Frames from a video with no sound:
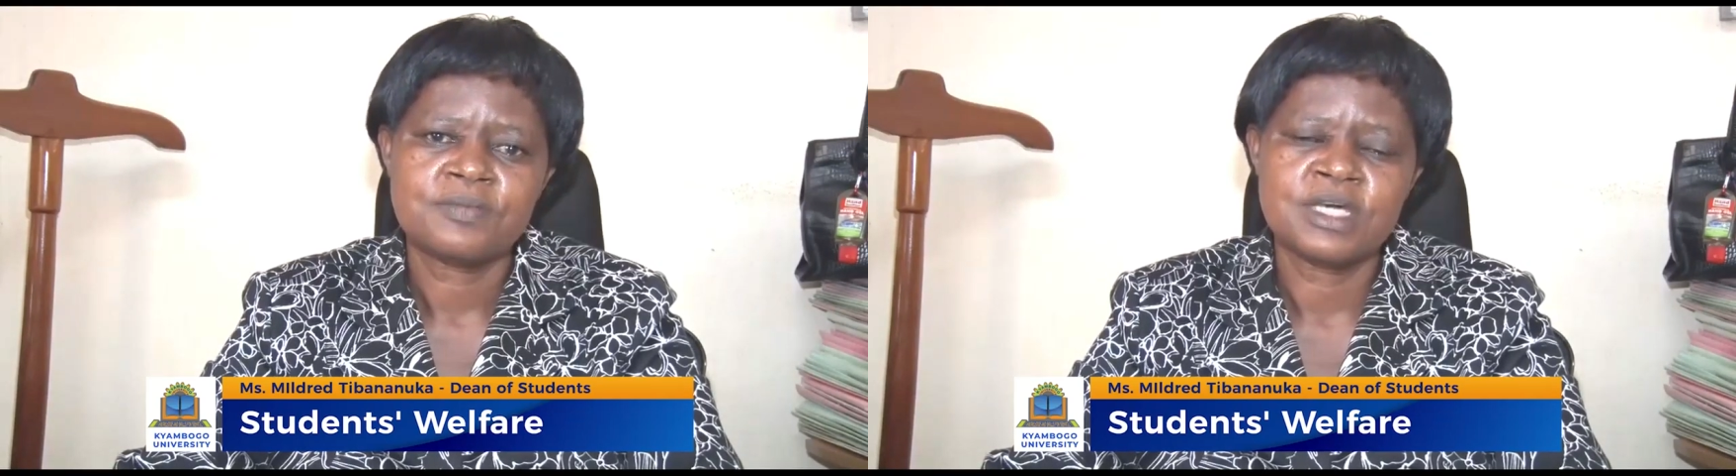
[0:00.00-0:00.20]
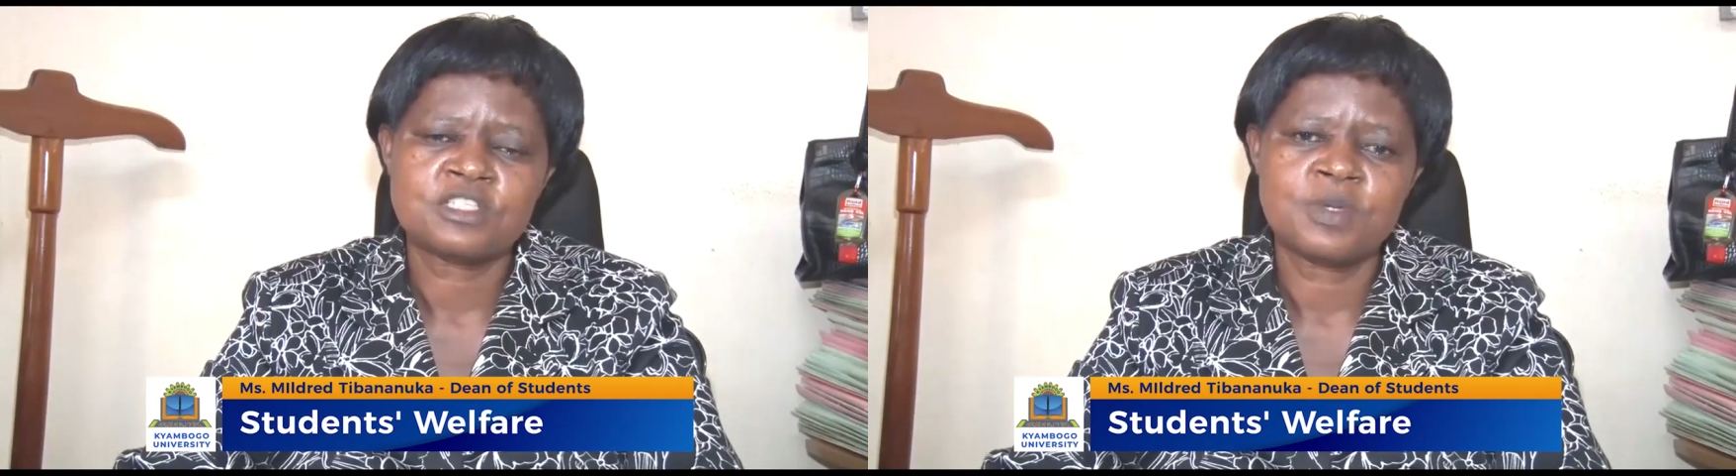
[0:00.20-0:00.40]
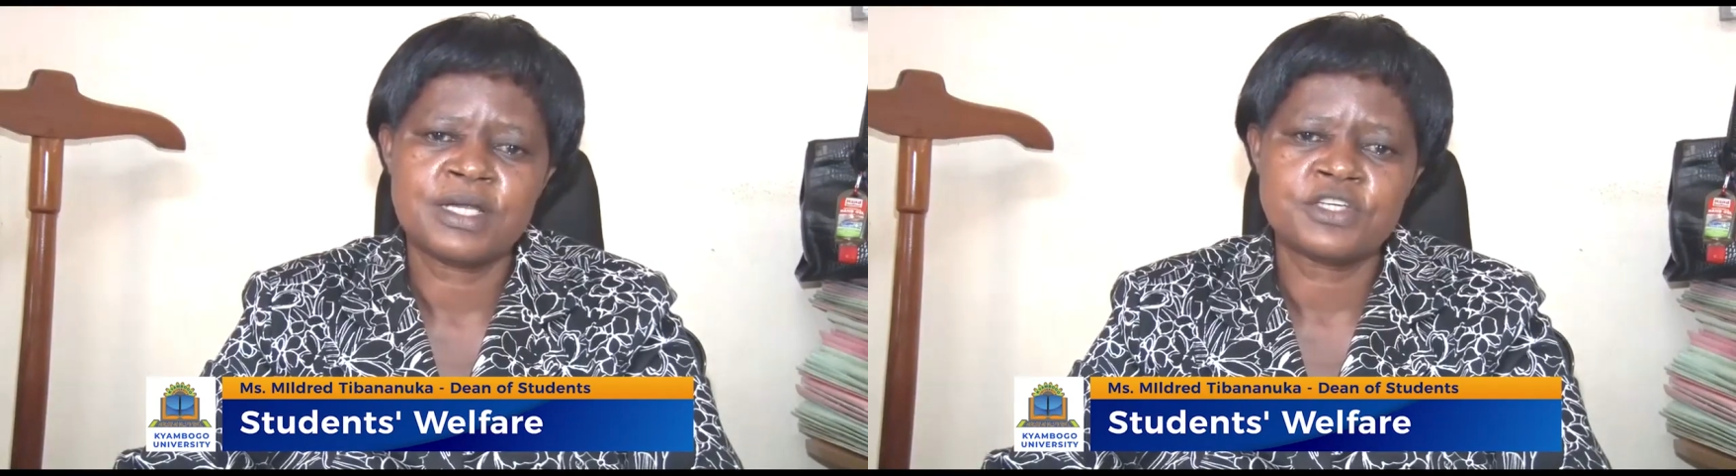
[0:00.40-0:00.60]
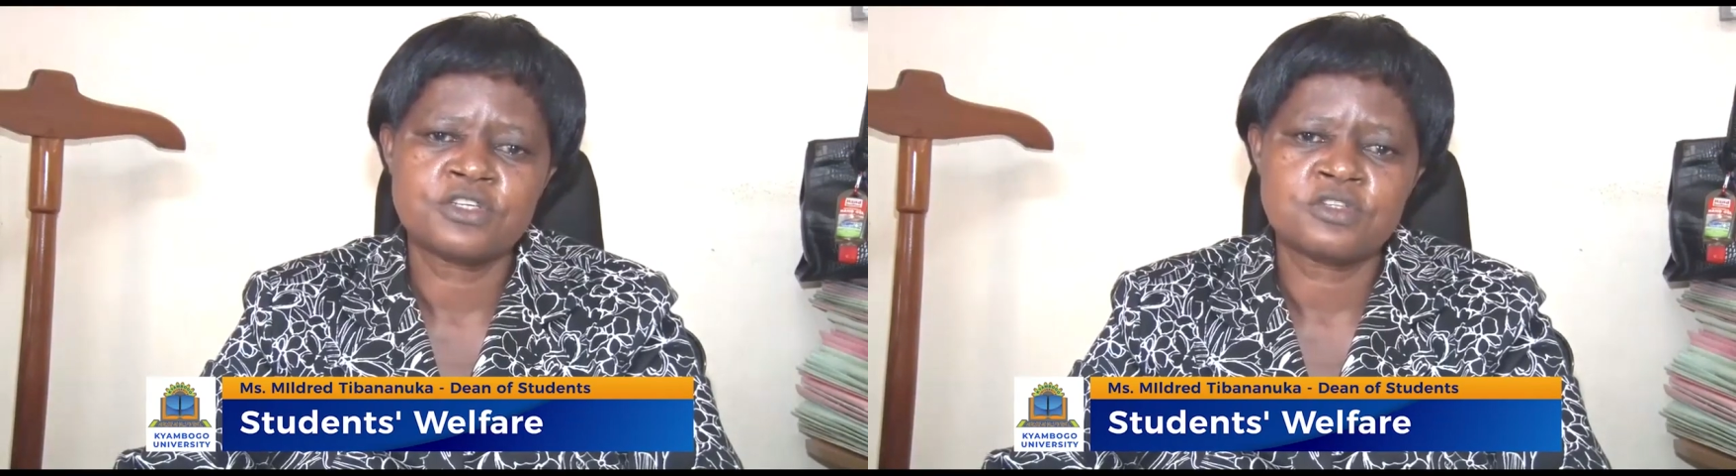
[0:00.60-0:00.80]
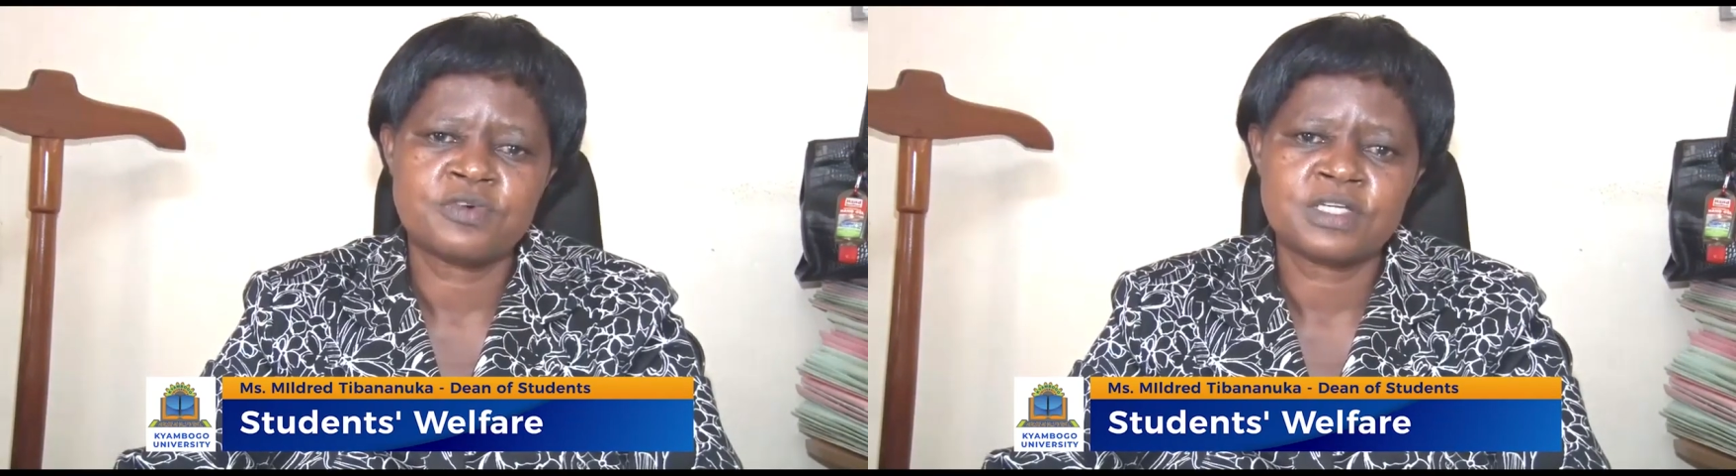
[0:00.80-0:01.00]

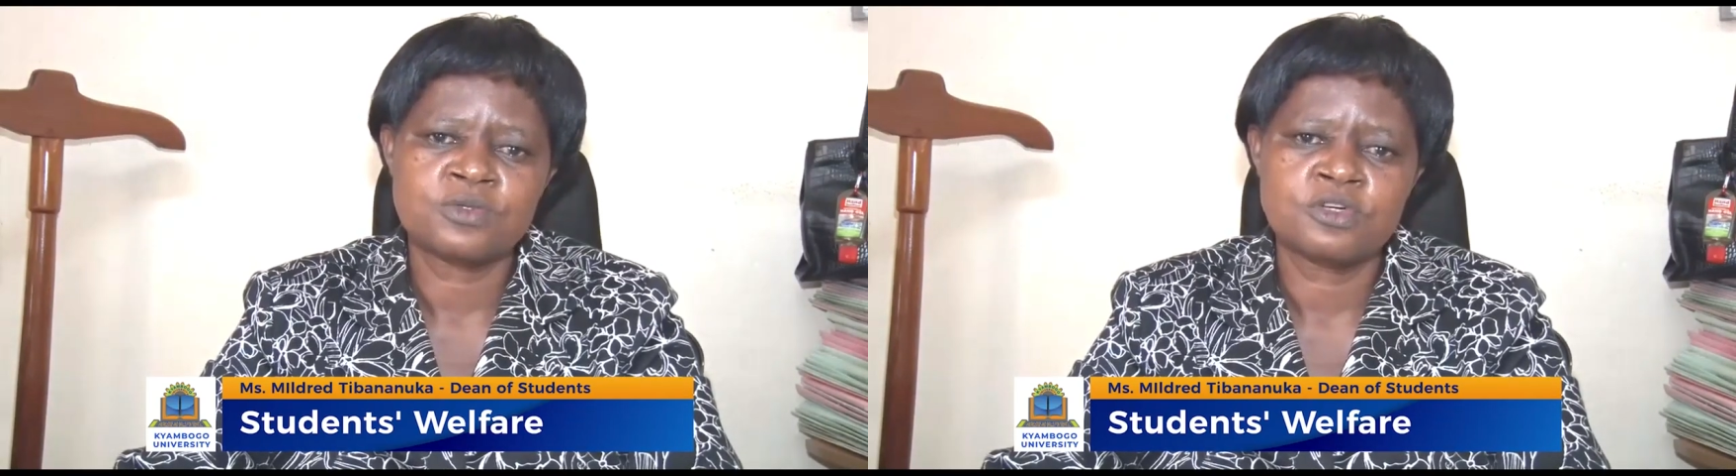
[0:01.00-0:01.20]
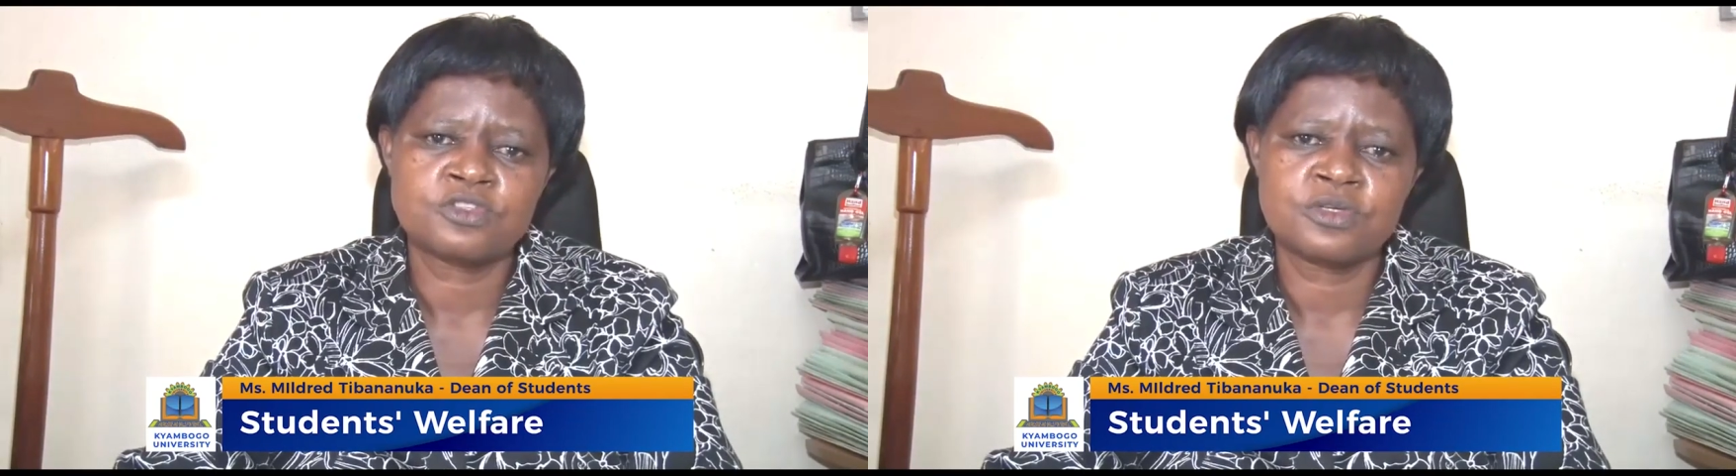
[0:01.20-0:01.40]
explanations of what goes